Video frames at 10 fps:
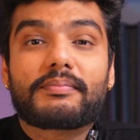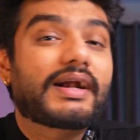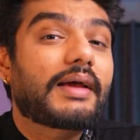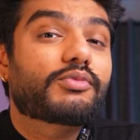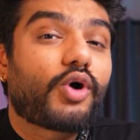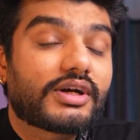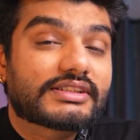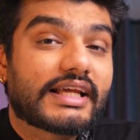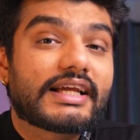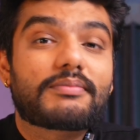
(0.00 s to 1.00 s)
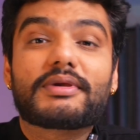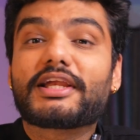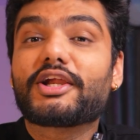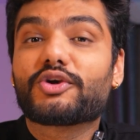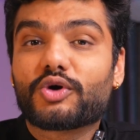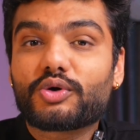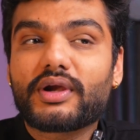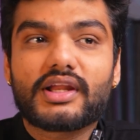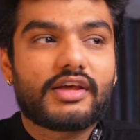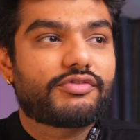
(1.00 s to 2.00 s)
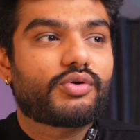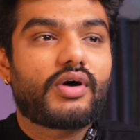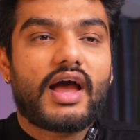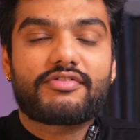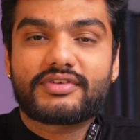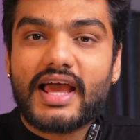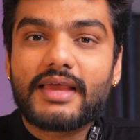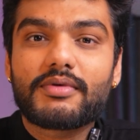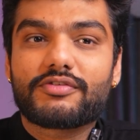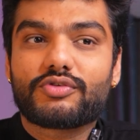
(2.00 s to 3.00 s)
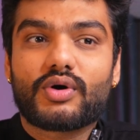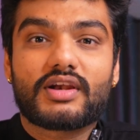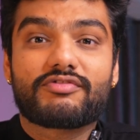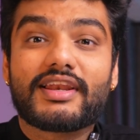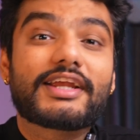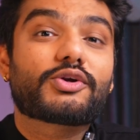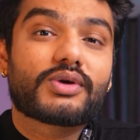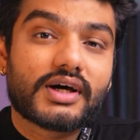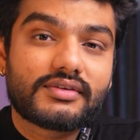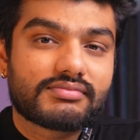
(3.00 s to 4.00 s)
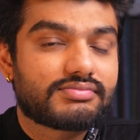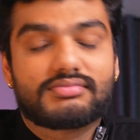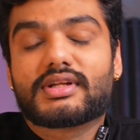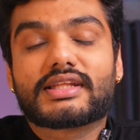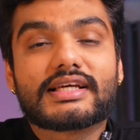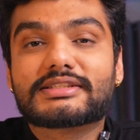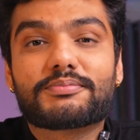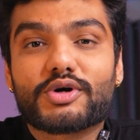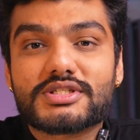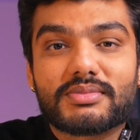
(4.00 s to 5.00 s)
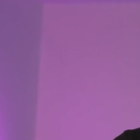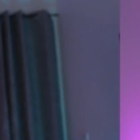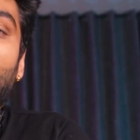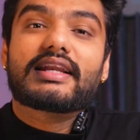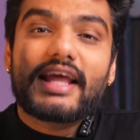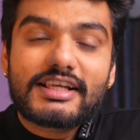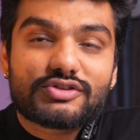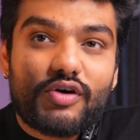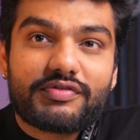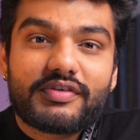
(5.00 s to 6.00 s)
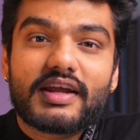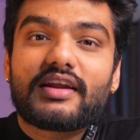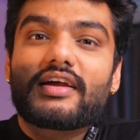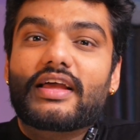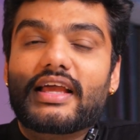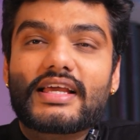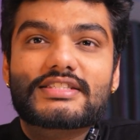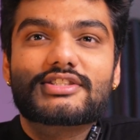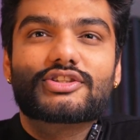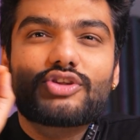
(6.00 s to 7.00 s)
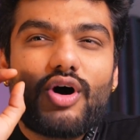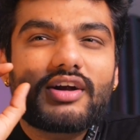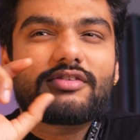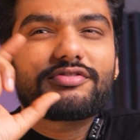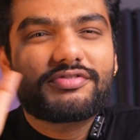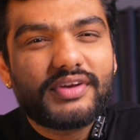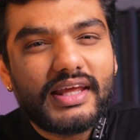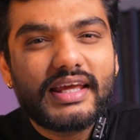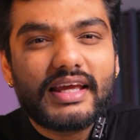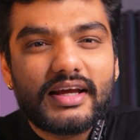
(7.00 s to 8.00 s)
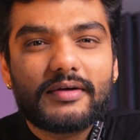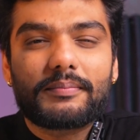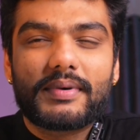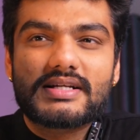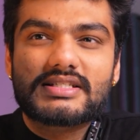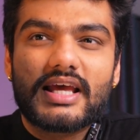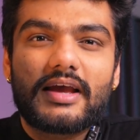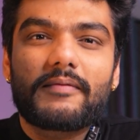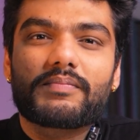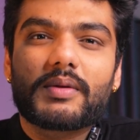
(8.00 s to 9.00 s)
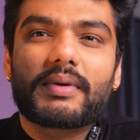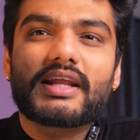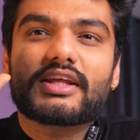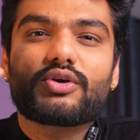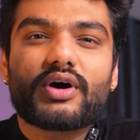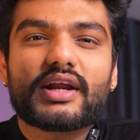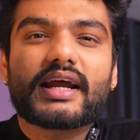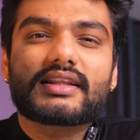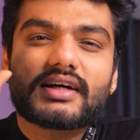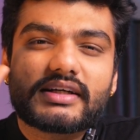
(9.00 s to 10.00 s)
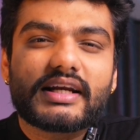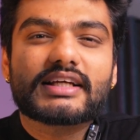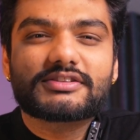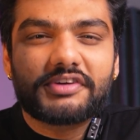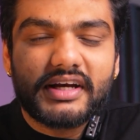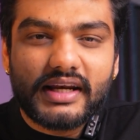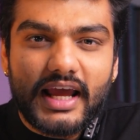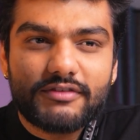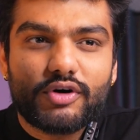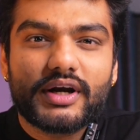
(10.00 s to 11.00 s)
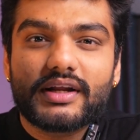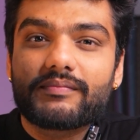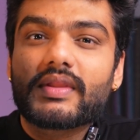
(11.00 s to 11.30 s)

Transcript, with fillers: But I'm not saying completely no to it. If you have time, if you are willing to learn, nothing is impossible. The next software is not free per se, but you're gonna get 30 days free trial for it.